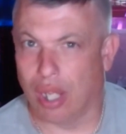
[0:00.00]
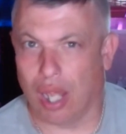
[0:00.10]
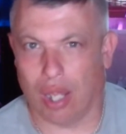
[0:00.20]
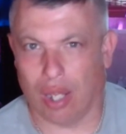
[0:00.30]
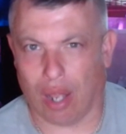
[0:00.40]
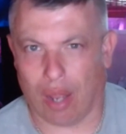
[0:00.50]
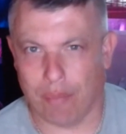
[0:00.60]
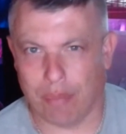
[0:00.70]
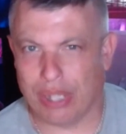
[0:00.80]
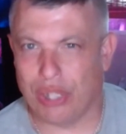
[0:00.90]

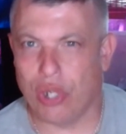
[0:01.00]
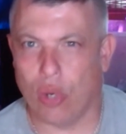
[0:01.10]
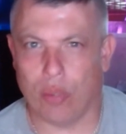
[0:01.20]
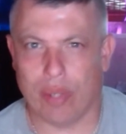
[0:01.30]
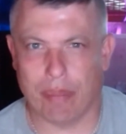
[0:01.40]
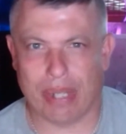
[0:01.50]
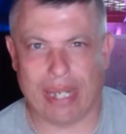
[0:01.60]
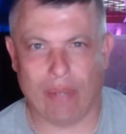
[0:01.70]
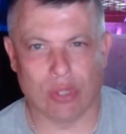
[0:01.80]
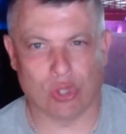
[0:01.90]
But
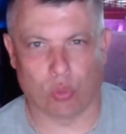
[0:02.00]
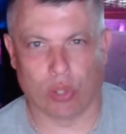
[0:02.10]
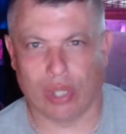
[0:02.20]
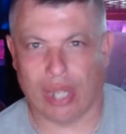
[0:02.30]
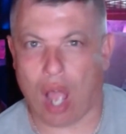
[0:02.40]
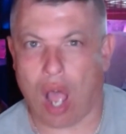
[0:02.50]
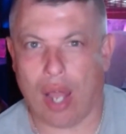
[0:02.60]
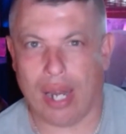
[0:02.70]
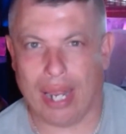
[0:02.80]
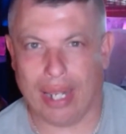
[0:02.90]
he was really
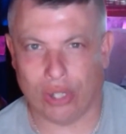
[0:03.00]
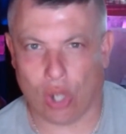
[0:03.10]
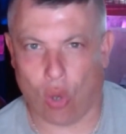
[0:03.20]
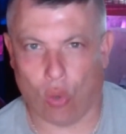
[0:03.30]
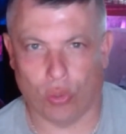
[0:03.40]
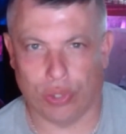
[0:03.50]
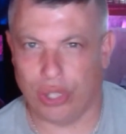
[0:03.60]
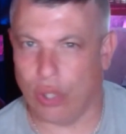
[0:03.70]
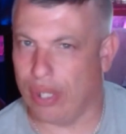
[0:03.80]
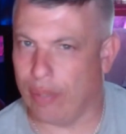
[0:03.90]
hot and cold.
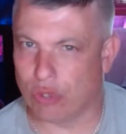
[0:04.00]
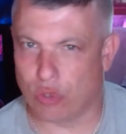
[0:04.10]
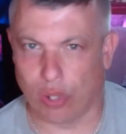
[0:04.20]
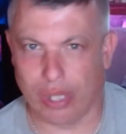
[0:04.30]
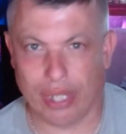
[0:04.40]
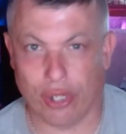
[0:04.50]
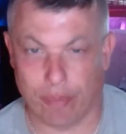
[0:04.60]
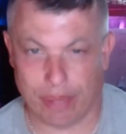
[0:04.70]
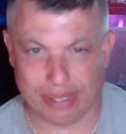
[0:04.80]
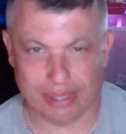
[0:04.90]
You know, he was really hit or
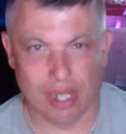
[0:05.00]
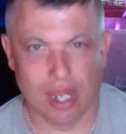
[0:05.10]
miss.